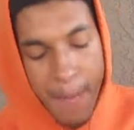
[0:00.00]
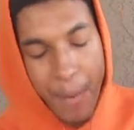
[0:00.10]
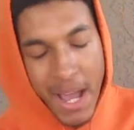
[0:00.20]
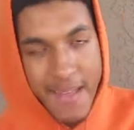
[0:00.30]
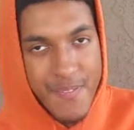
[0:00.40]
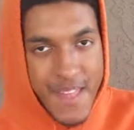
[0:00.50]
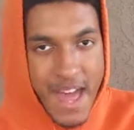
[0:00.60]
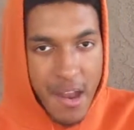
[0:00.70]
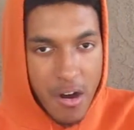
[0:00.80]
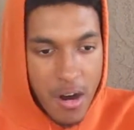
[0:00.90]
by hitting
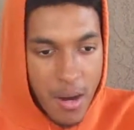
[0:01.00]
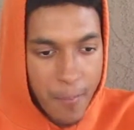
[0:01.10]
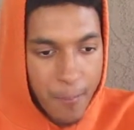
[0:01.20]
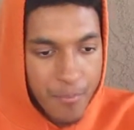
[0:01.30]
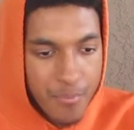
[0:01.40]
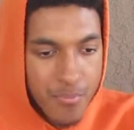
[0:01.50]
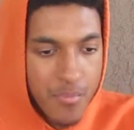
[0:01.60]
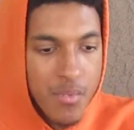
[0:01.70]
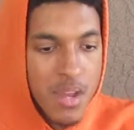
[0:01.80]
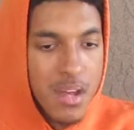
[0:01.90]
that um,
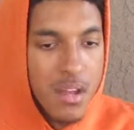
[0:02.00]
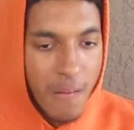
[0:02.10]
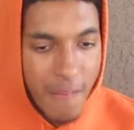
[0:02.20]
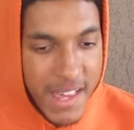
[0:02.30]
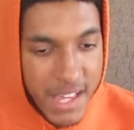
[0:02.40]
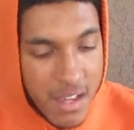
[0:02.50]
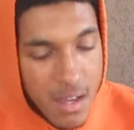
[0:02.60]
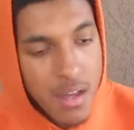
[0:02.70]
link.